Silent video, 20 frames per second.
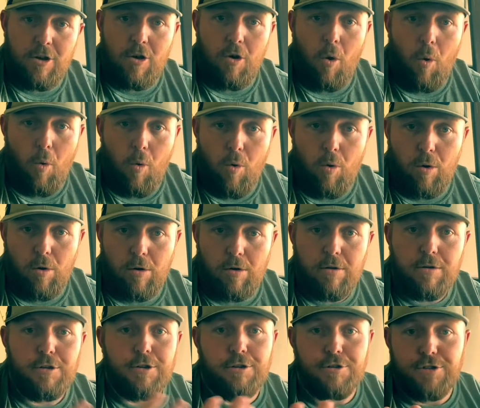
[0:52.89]
or
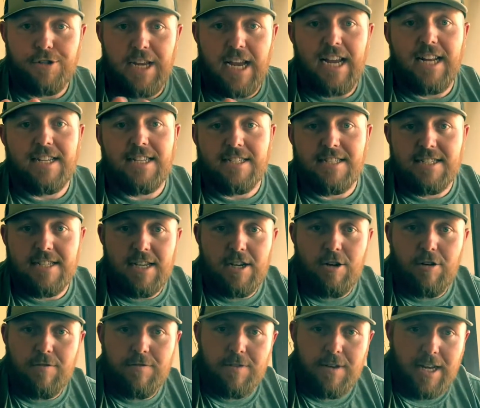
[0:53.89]
your stand
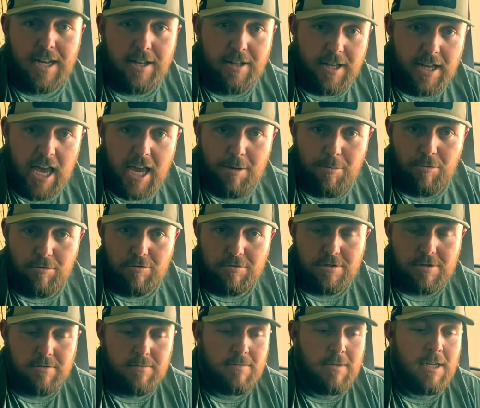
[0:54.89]
itself and cables,
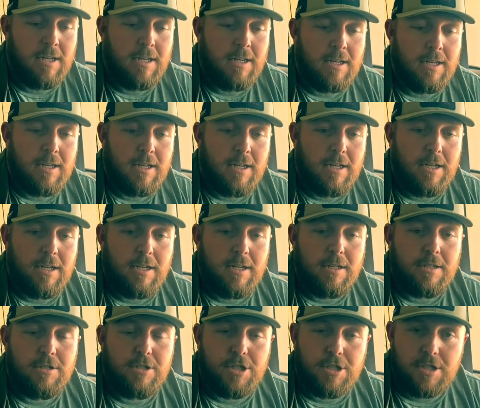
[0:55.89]

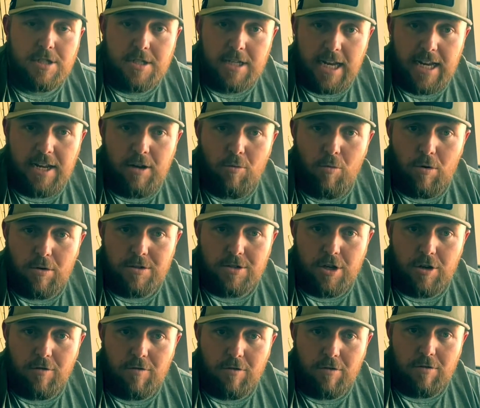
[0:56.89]
just take a once
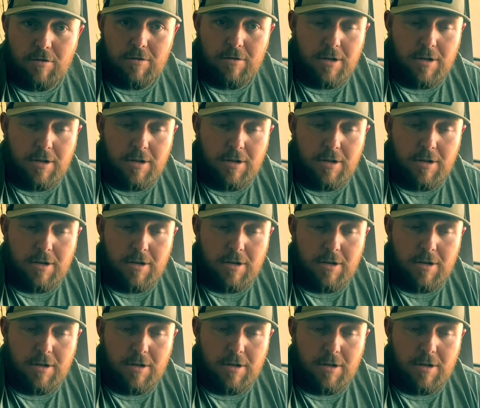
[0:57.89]
over.